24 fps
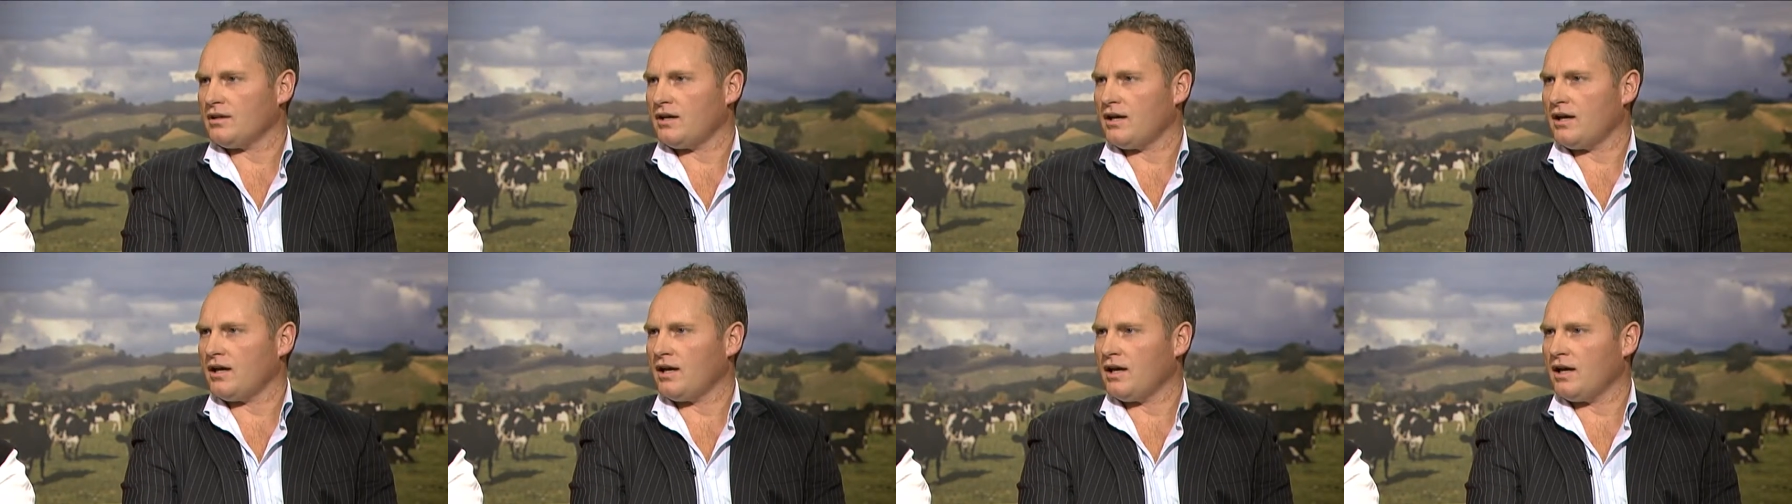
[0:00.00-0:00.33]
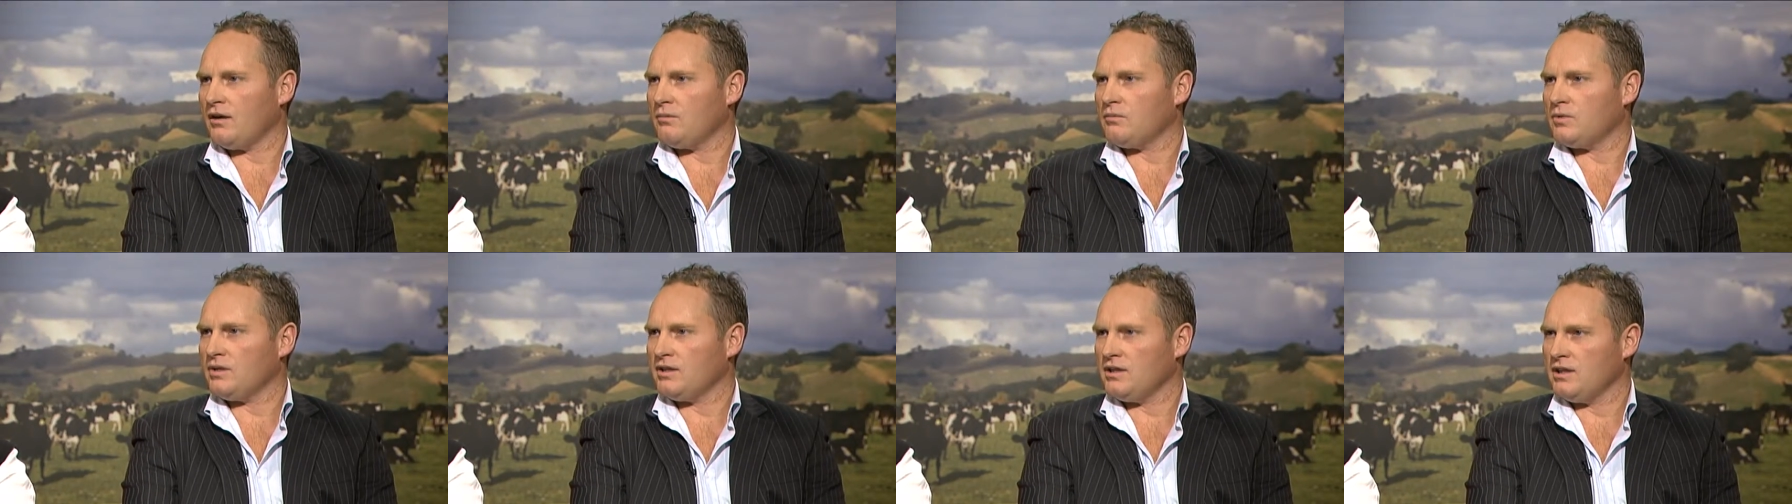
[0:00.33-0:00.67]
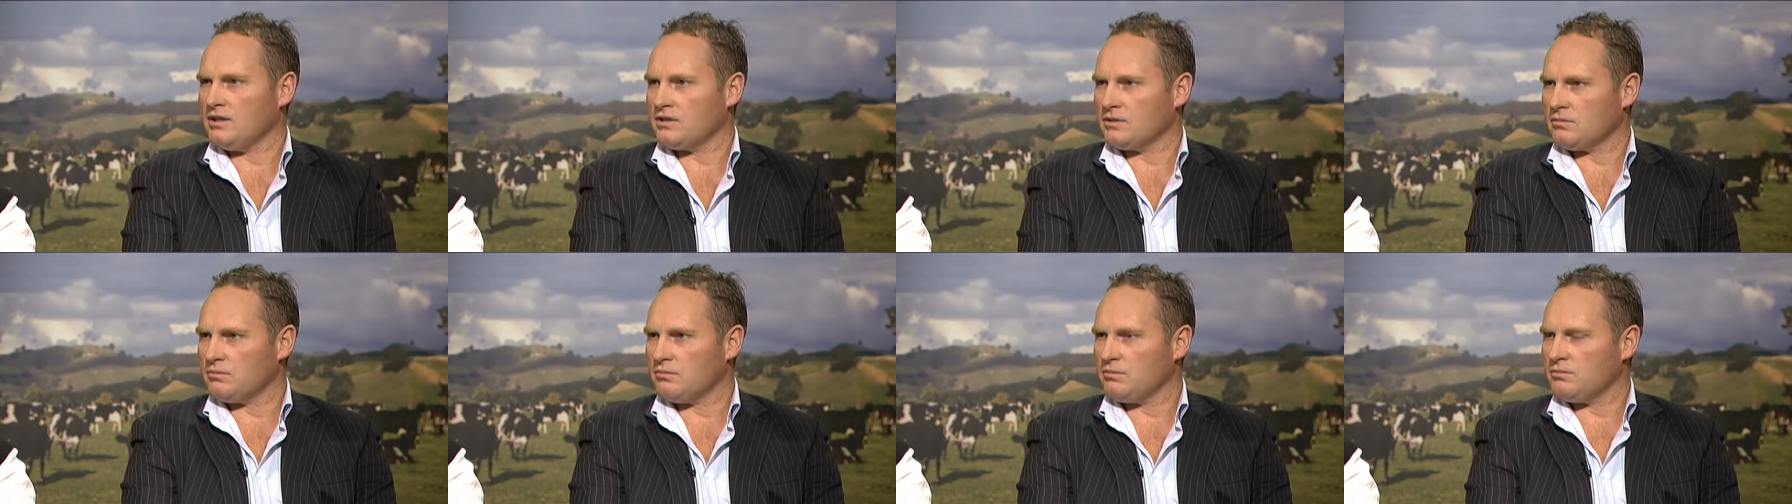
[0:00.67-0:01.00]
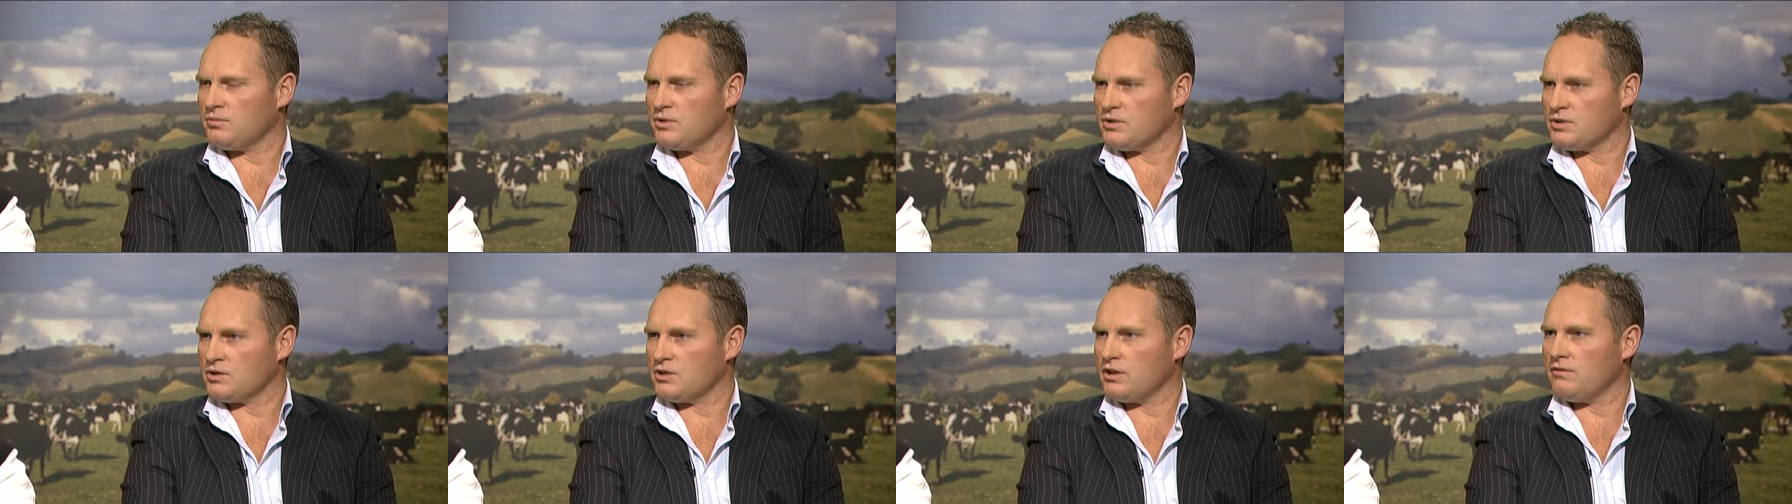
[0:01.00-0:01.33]
Uh, we need to
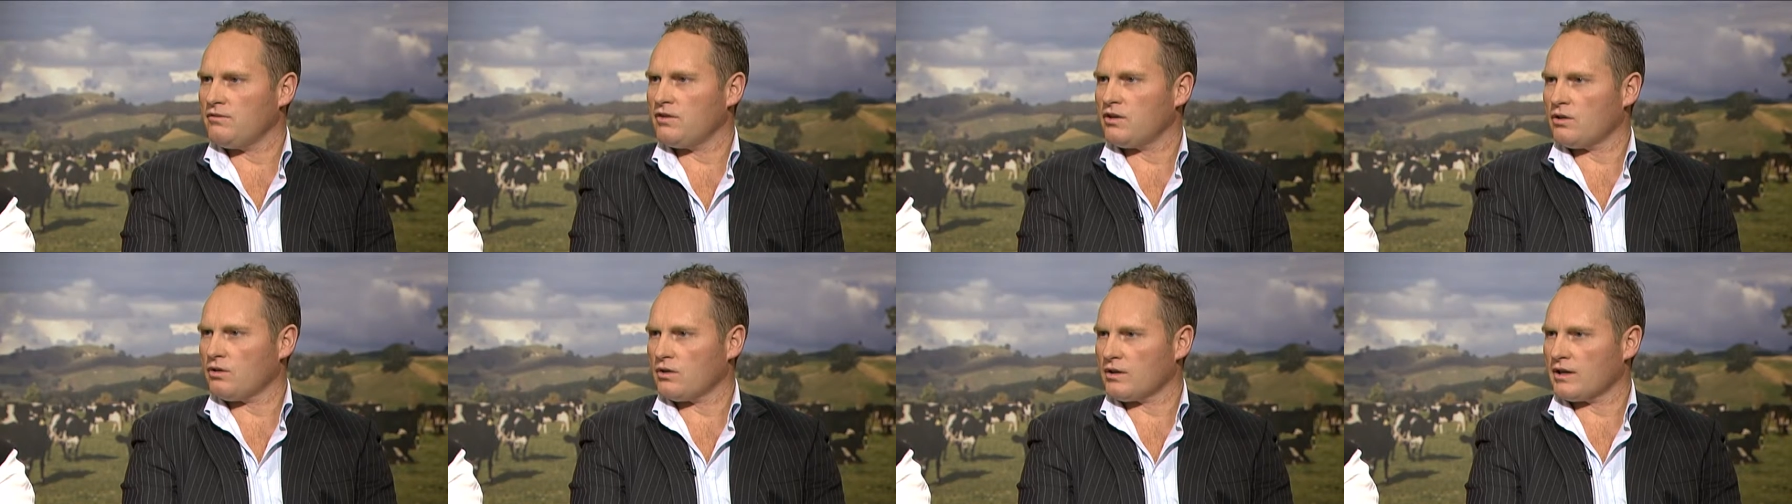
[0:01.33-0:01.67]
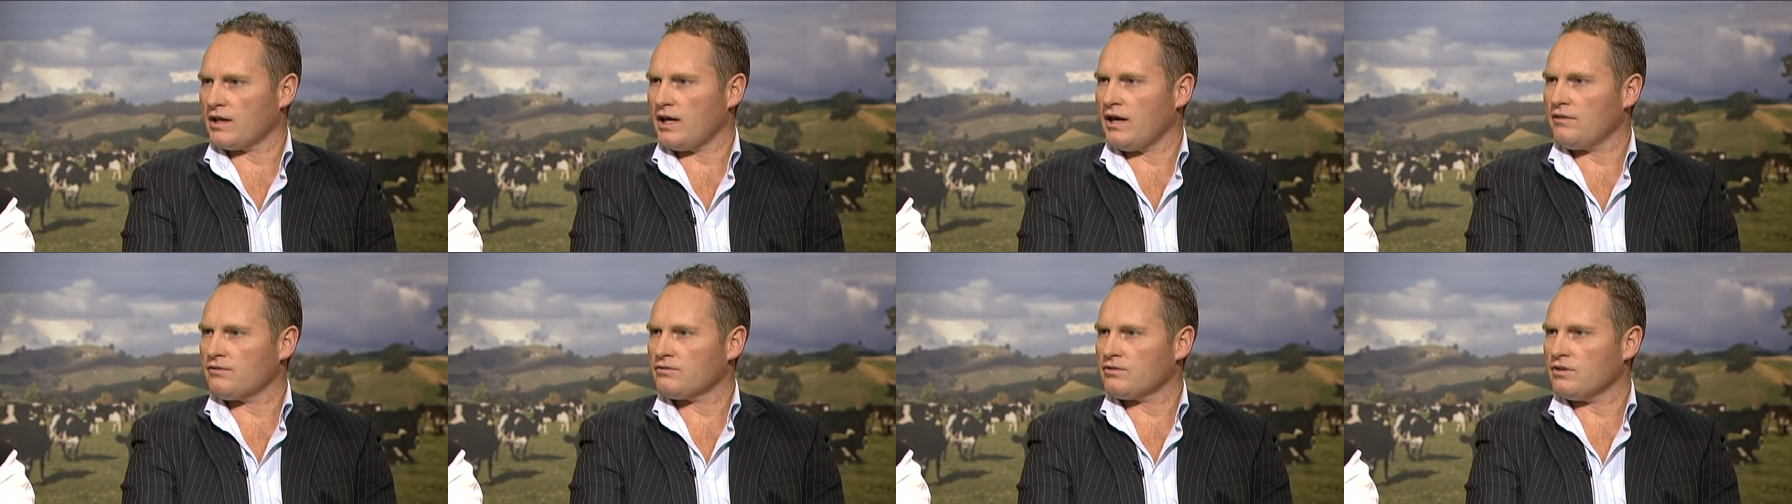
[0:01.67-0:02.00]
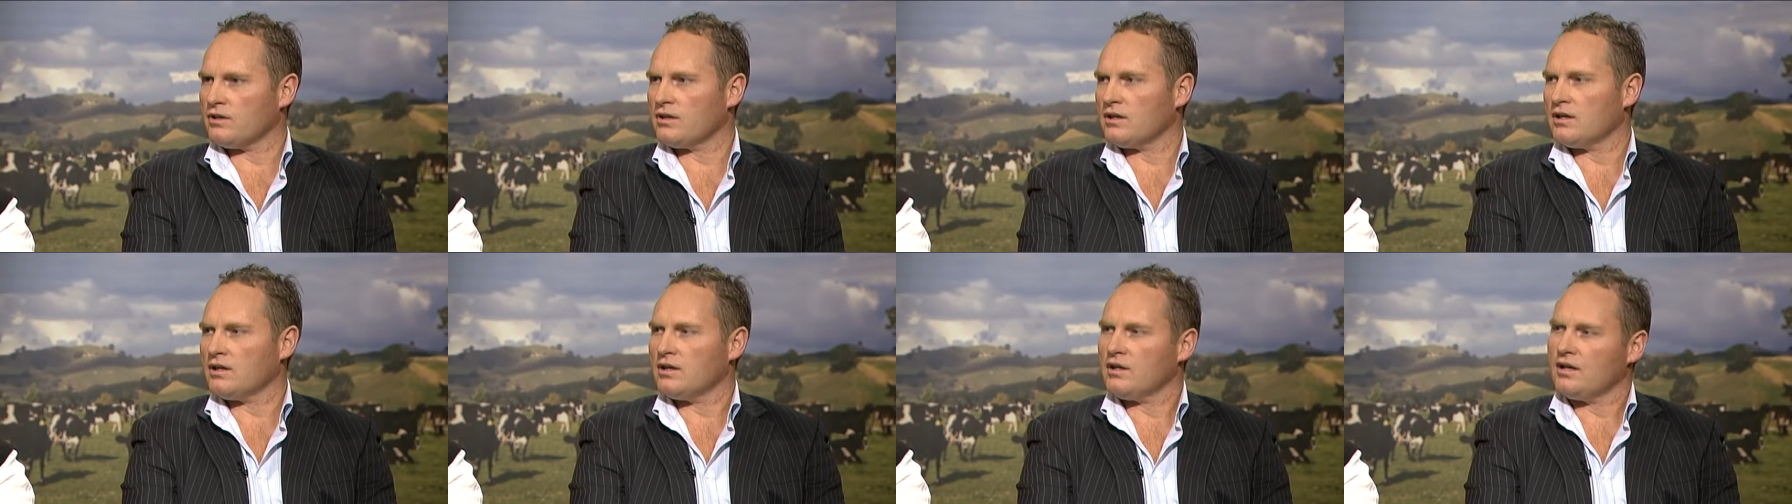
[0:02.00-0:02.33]
preserve it, look after it